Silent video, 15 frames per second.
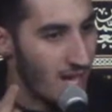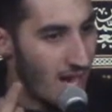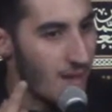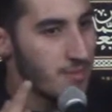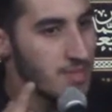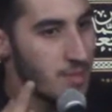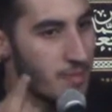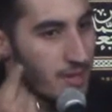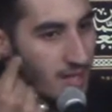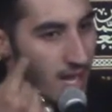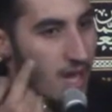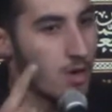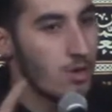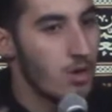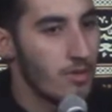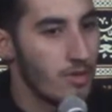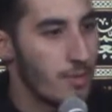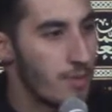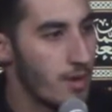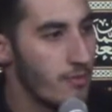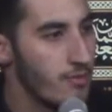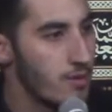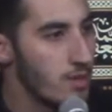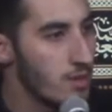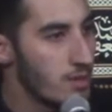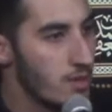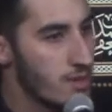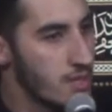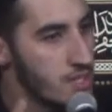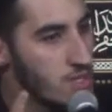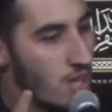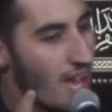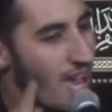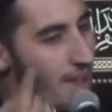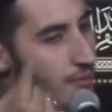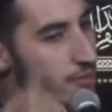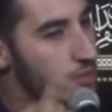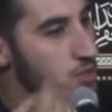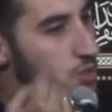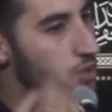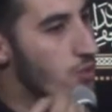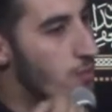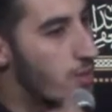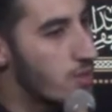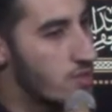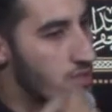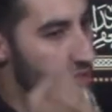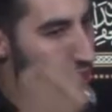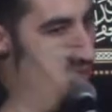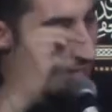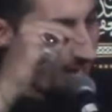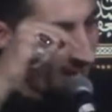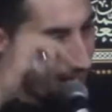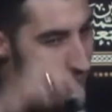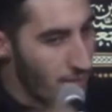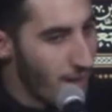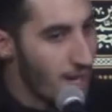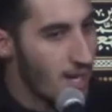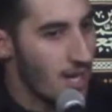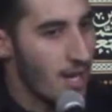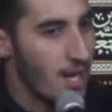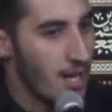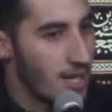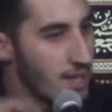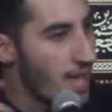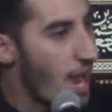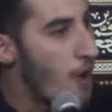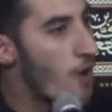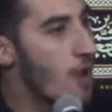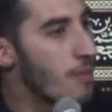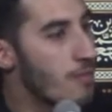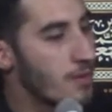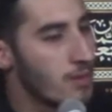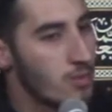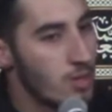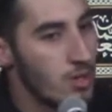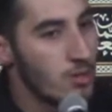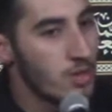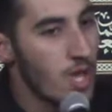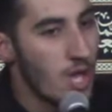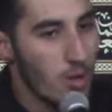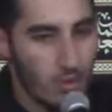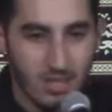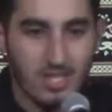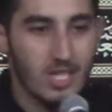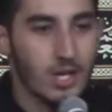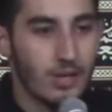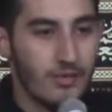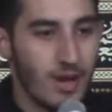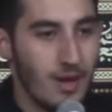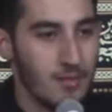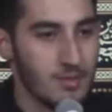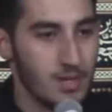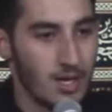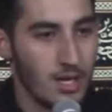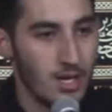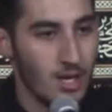Hamza being the uncle of the Prophet, this guy, every single person in Mecca, in the Arabian world, was scared of Hamza.